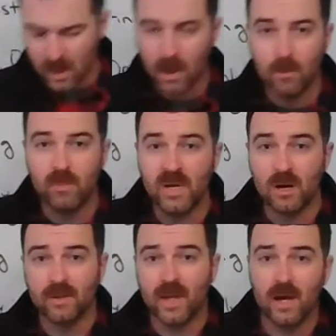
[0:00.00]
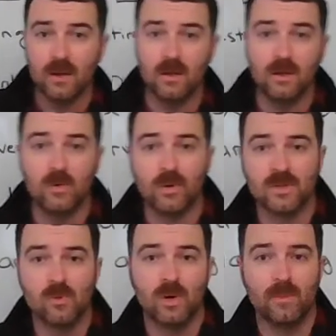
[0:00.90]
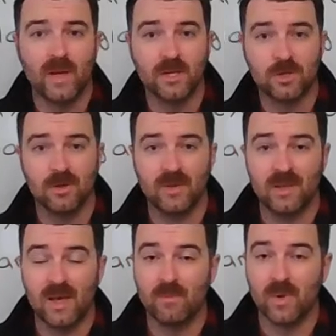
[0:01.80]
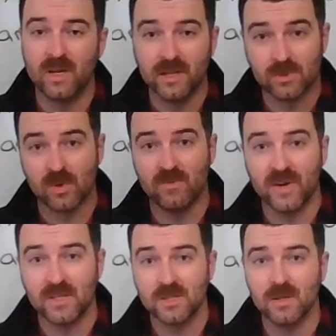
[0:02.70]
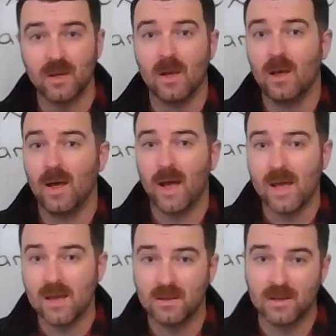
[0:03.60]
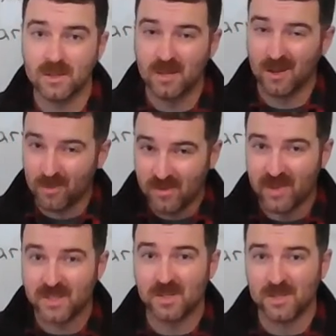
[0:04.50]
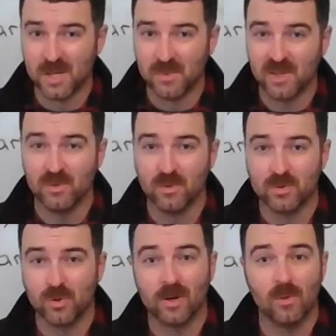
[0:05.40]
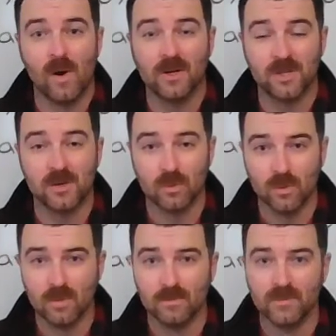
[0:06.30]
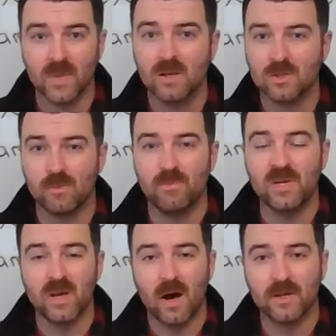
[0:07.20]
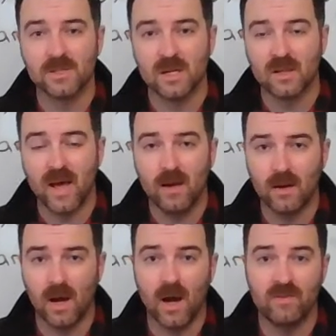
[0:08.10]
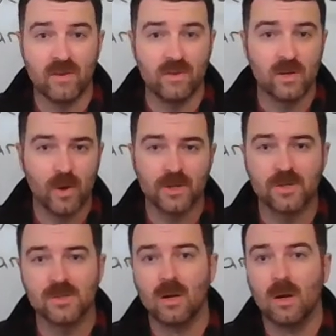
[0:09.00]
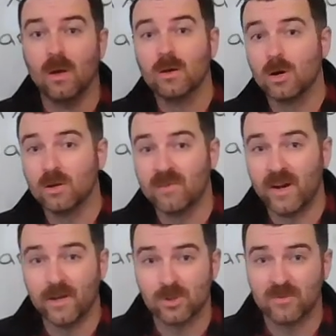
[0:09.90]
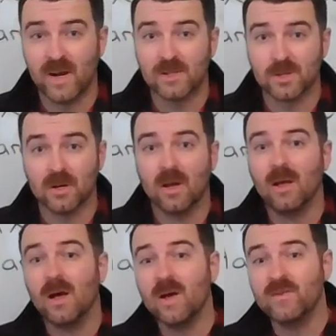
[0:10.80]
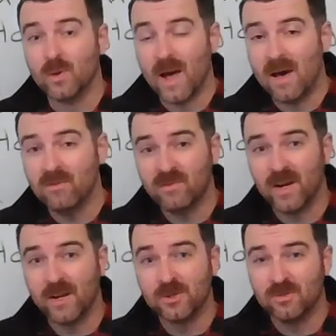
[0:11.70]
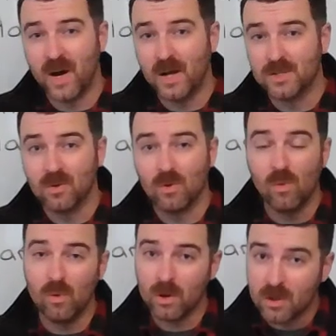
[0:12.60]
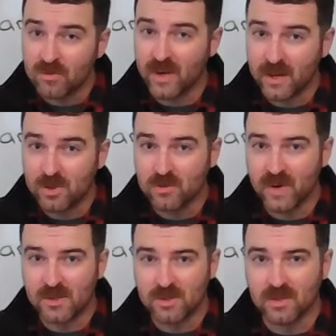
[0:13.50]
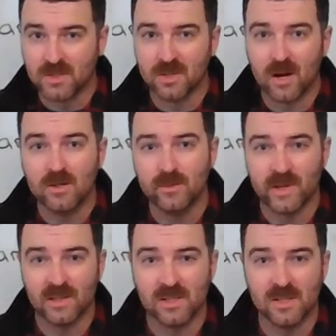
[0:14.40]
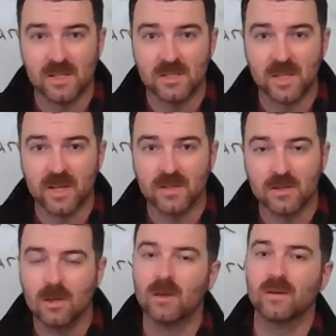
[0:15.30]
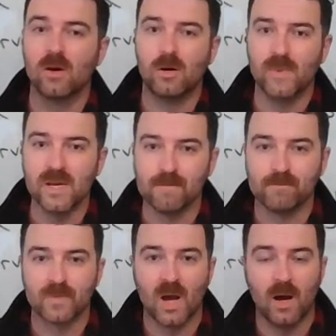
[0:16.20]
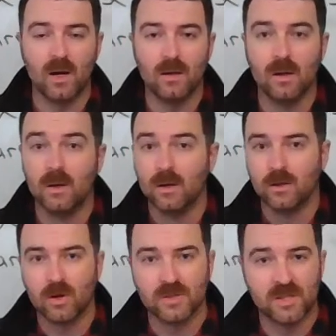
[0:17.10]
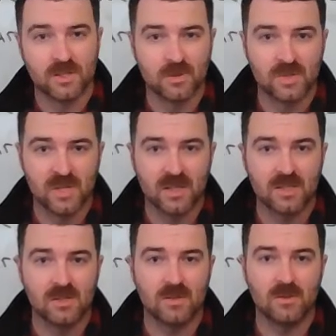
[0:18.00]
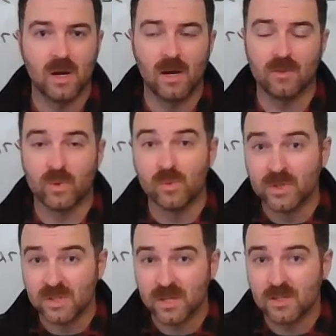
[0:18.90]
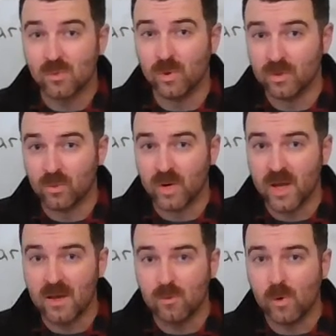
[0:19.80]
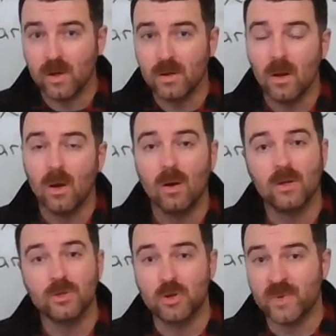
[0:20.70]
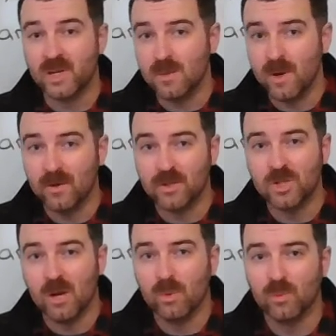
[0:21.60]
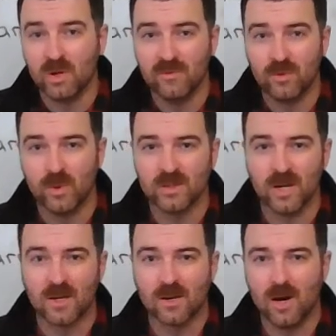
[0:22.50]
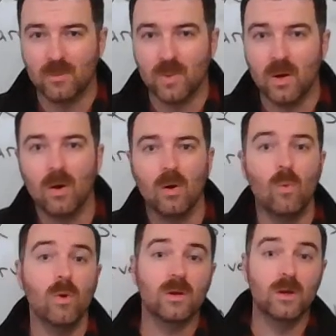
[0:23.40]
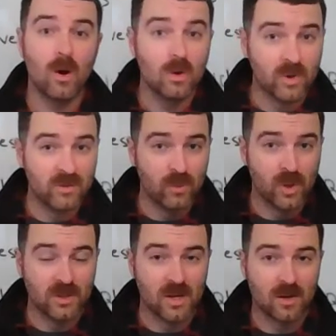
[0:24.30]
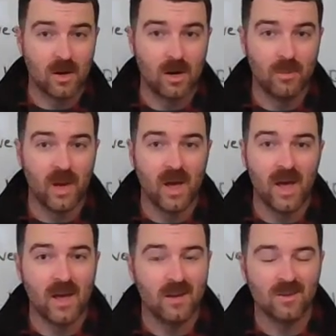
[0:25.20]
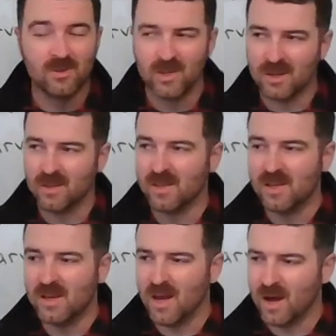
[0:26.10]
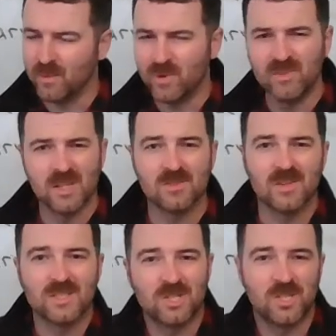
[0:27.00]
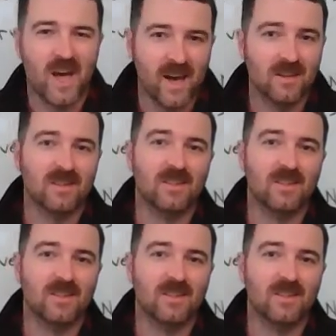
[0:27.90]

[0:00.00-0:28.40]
Beyond that, you also want to make sure that that money gets reinvested and that it's not reinvested into something that will trigger a wash sale rule. So be cognizant of that. If you have any questions, call your financial advisor. If you don't have a financial advisor, or your financial advisor doesn't talk to you about these things, call me. Call 606-316-1381. Shoot me an email at jeb@plentifulwealth.com, or go to plentifulwealth.com and click on the, I believe it says Let's Chat at the